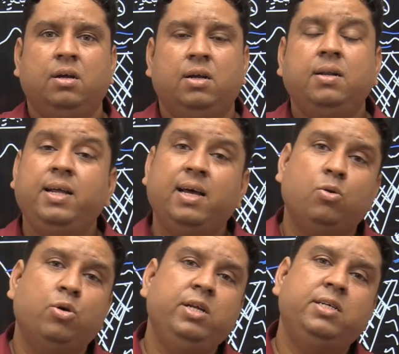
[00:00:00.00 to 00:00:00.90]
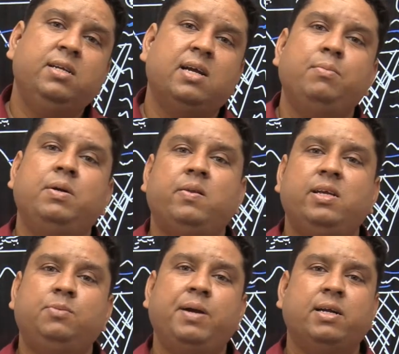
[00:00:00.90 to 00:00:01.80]
Their origin can be
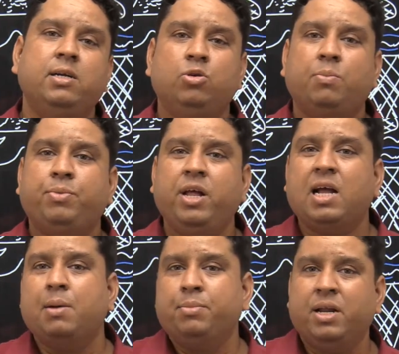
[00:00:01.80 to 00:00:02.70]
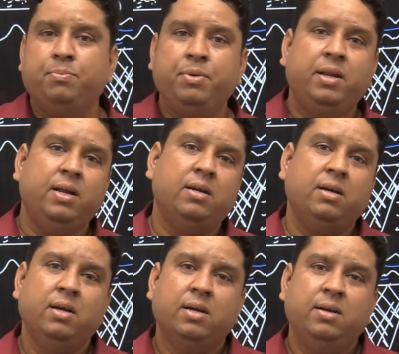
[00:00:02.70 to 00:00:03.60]
traced back into the Precambrian period,
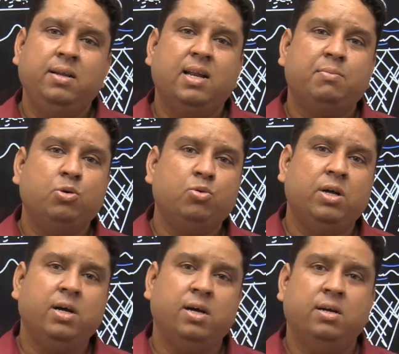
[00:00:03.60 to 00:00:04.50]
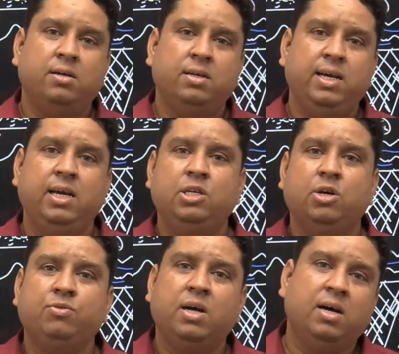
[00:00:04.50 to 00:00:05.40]
near about to the age
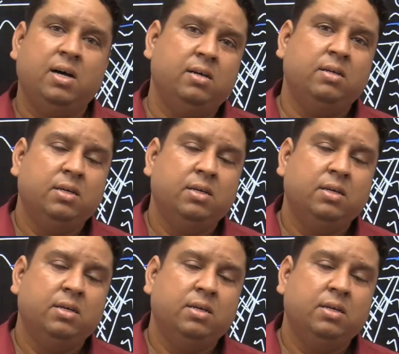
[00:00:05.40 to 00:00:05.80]
of the